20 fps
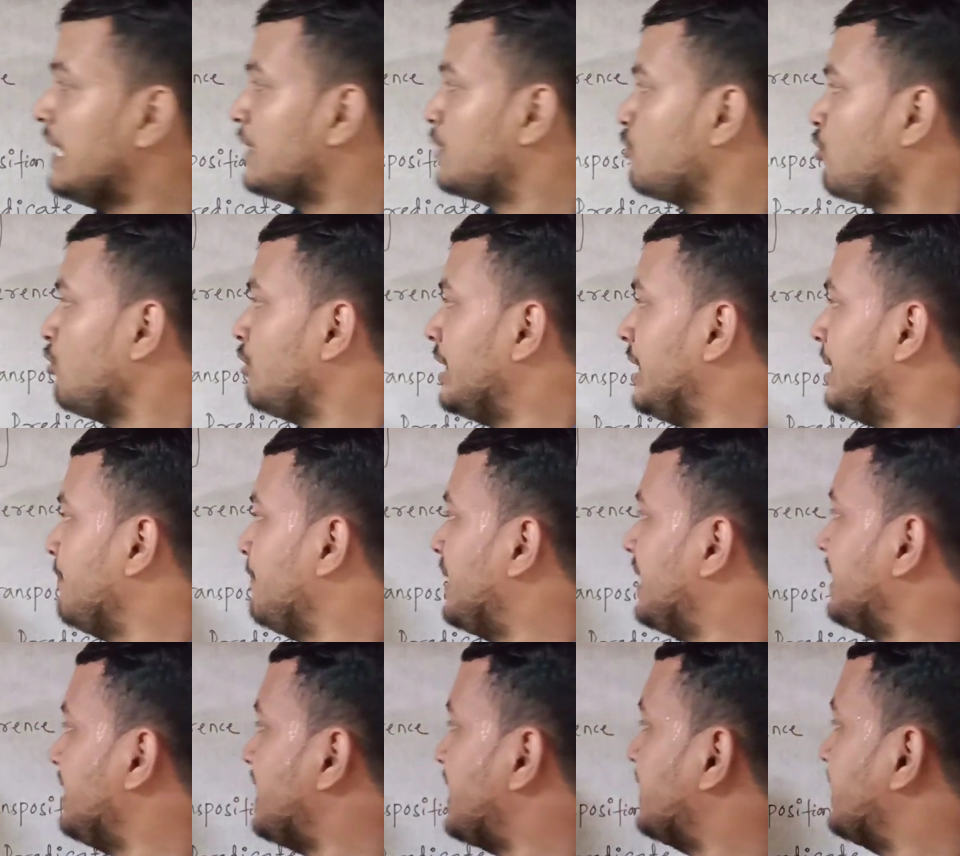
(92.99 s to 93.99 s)
So
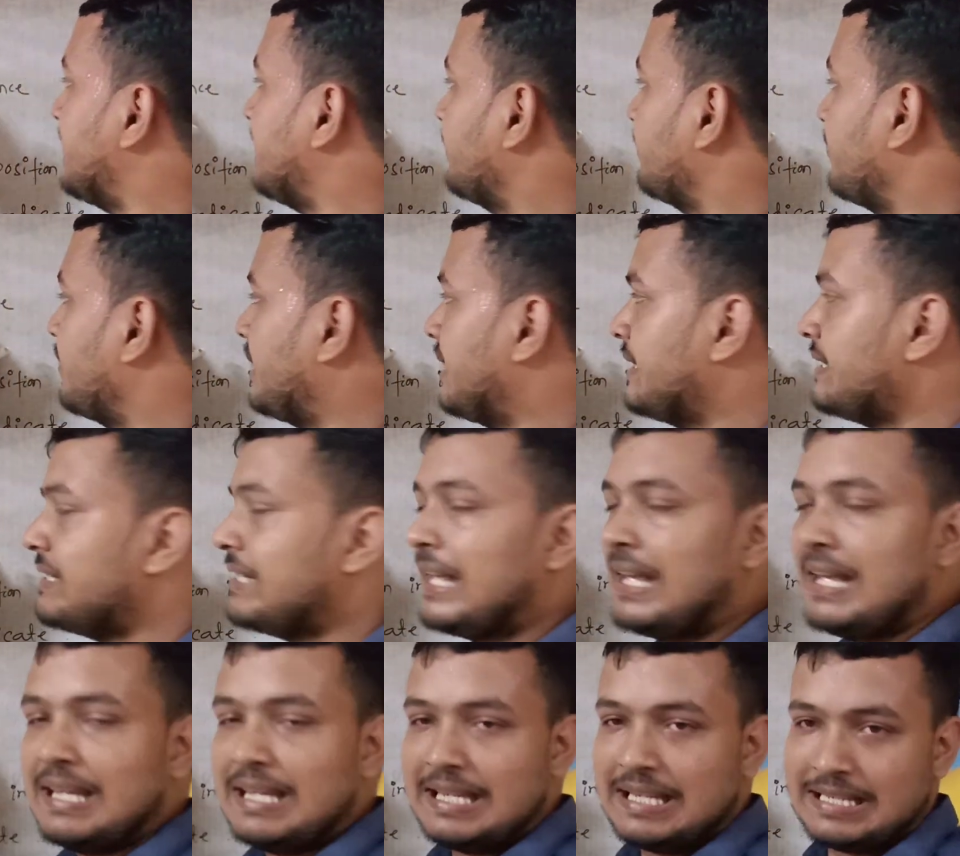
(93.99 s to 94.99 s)
immediate inference
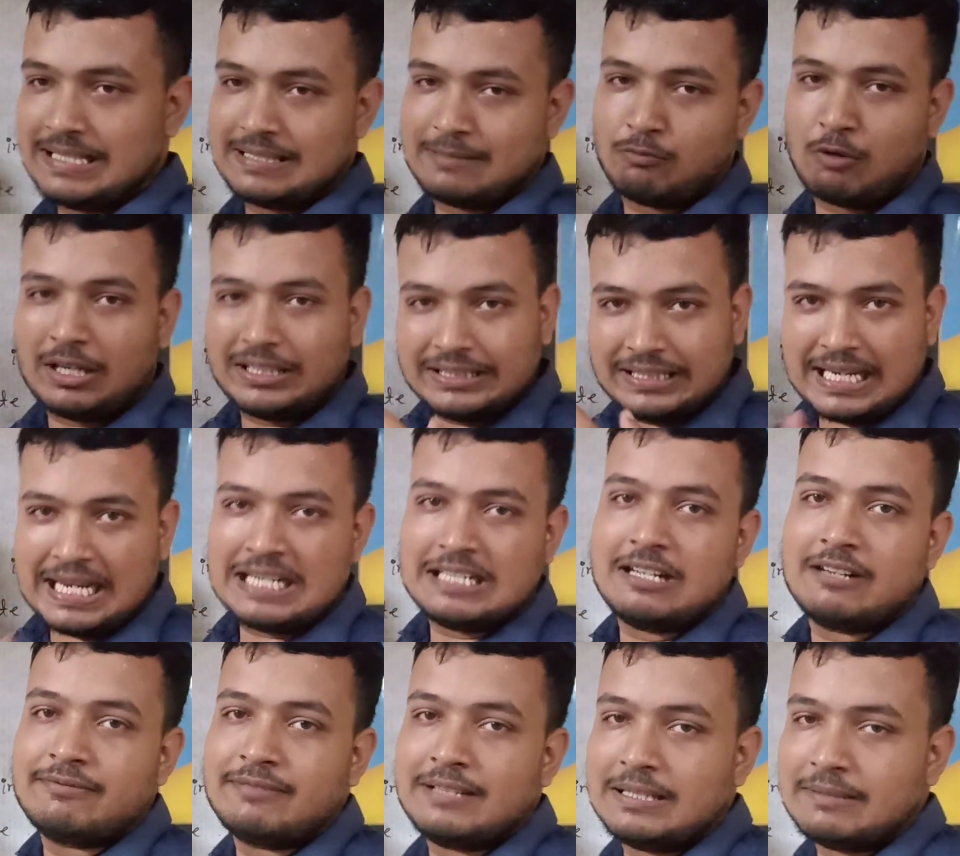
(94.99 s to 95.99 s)
is one kind
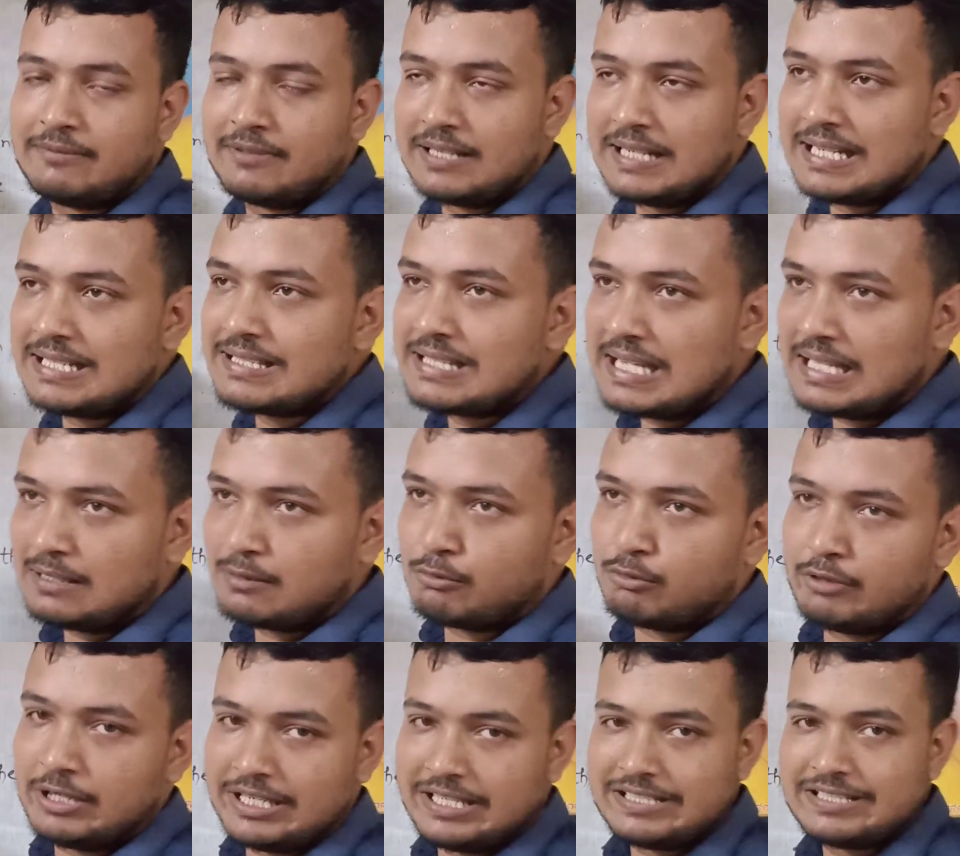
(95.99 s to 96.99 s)
of inference in
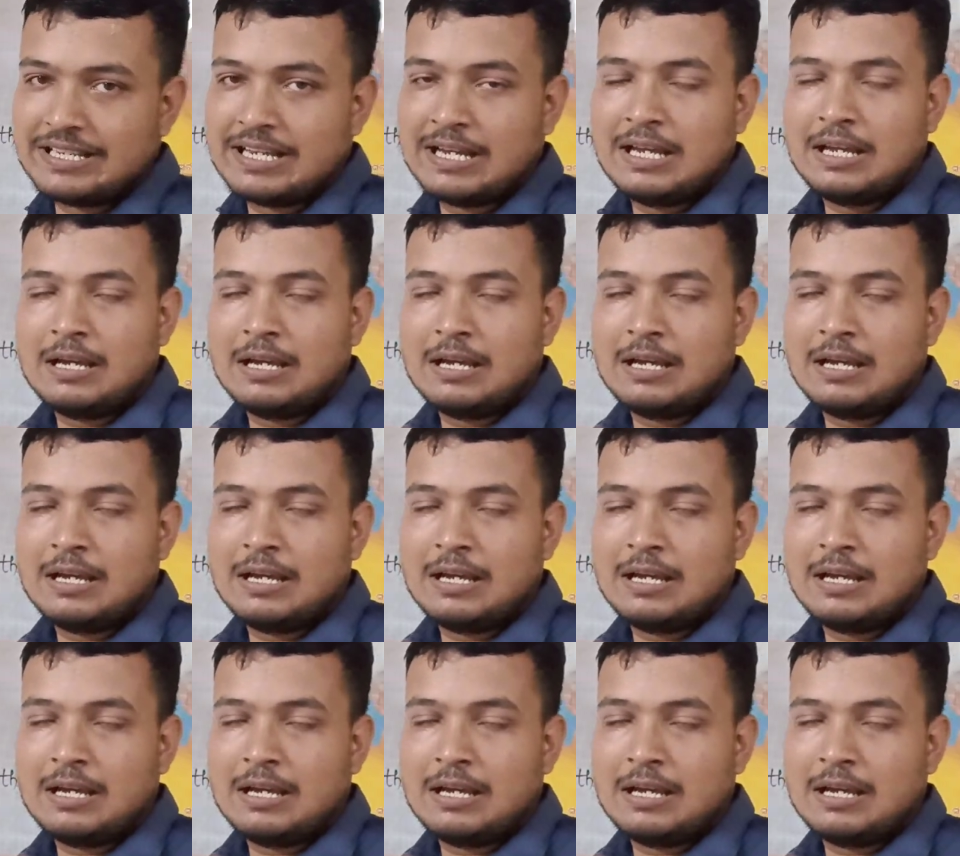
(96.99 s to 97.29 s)
which